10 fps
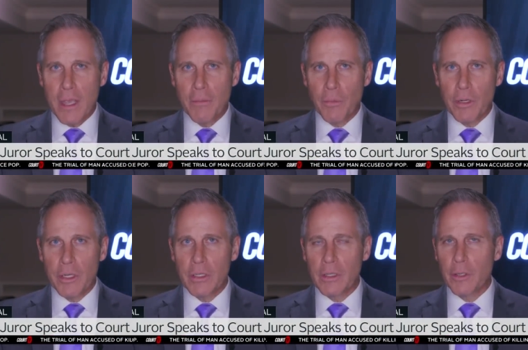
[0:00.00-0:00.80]
And were
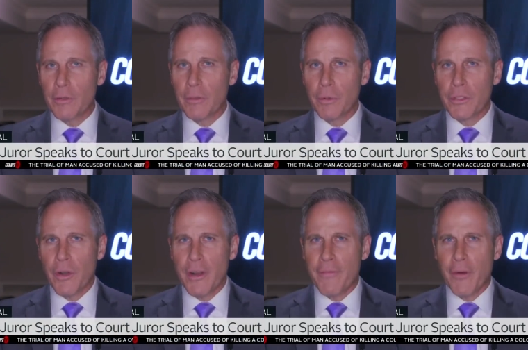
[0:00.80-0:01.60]
you a little, oh. was
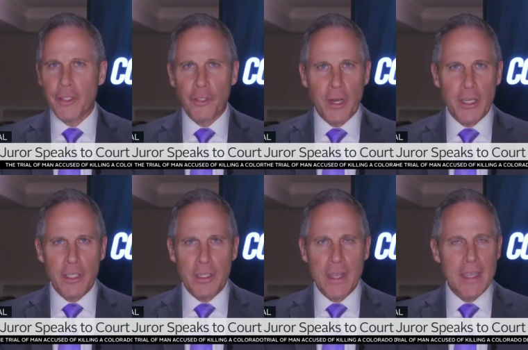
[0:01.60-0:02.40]
there any
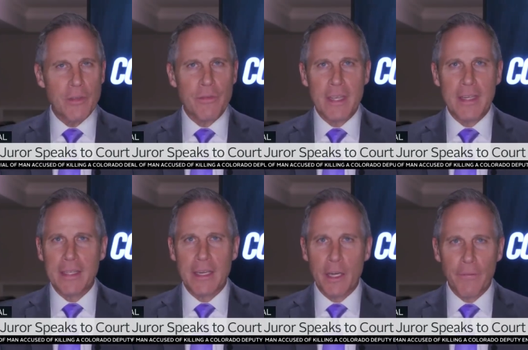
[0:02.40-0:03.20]
frustration that you didn't
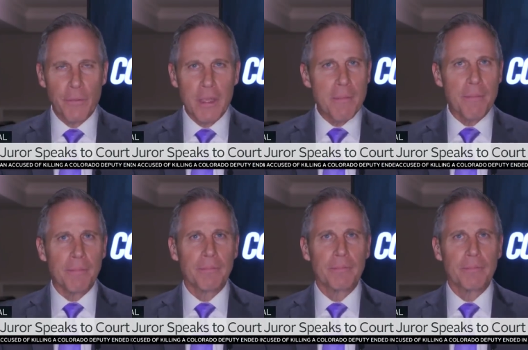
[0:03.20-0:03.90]
get to hear from him?